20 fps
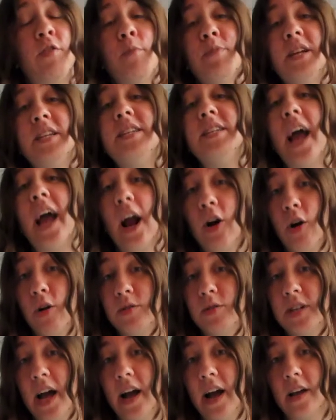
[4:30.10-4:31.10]
the tarot
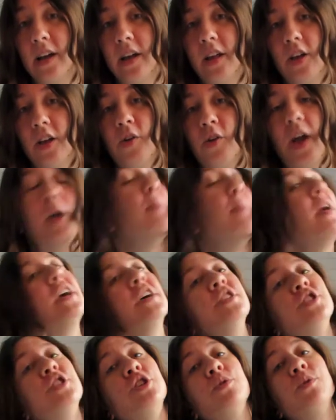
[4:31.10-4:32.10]
deck, okay,
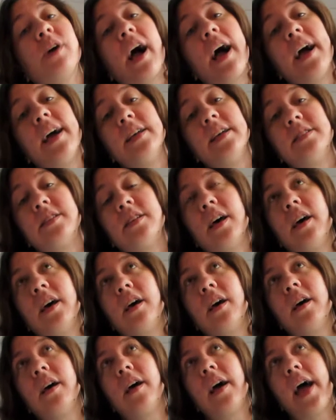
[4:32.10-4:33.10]
because you guys
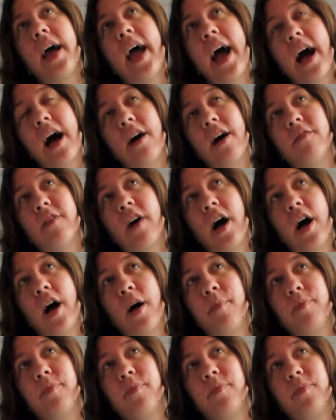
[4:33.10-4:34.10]
have,
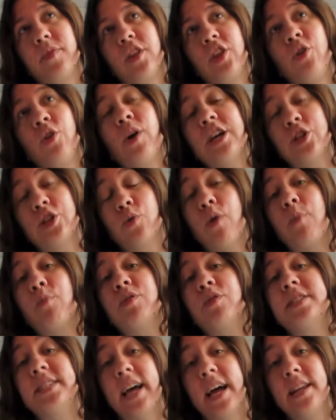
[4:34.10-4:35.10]
you guys are
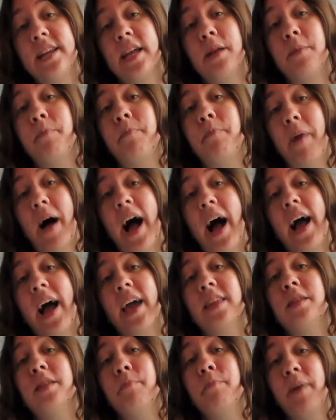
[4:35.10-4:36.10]
represented
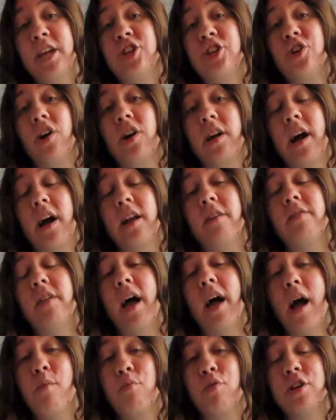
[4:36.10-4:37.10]
by the major arcana of
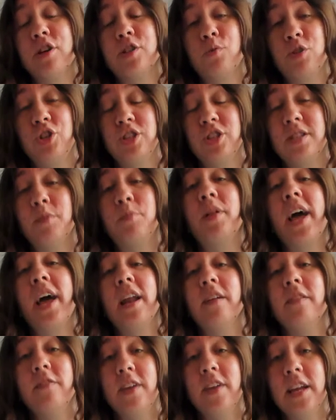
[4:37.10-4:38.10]
the Empress, which is the
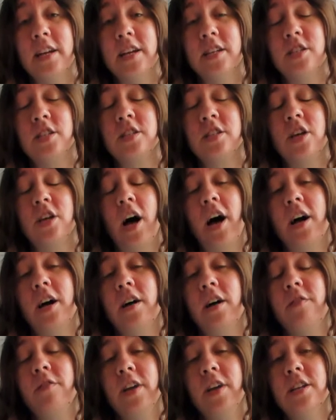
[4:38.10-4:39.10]
planet Venus.
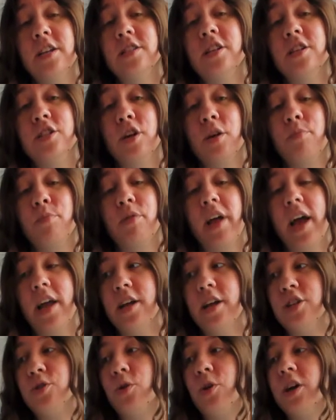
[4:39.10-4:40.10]
Venus is your
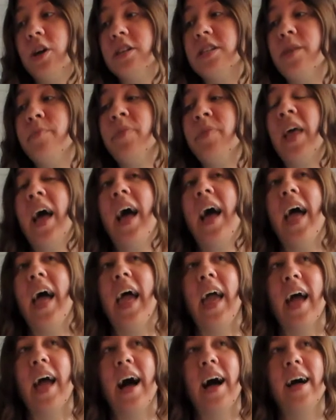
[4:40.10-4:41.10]
planet, Taurus.
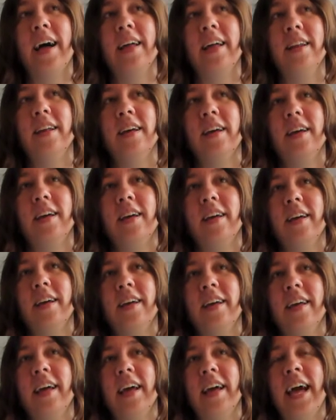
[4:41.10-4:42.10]
And
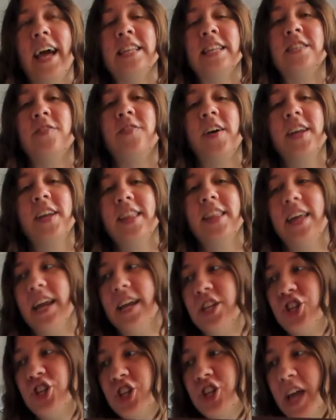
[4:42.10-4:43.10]
it's funny that
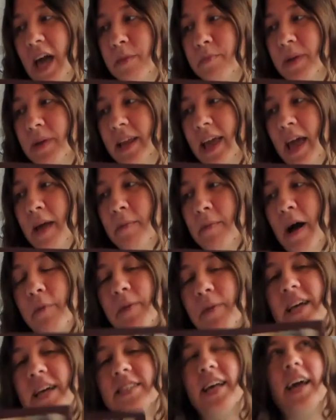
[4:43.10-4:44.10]
enchantment came out,
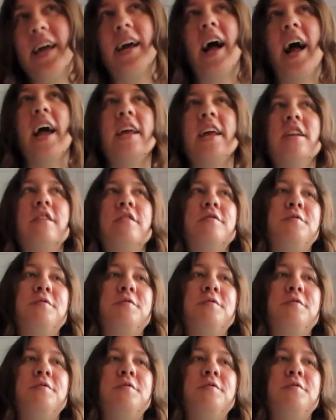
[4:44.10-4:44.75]
because I kind of,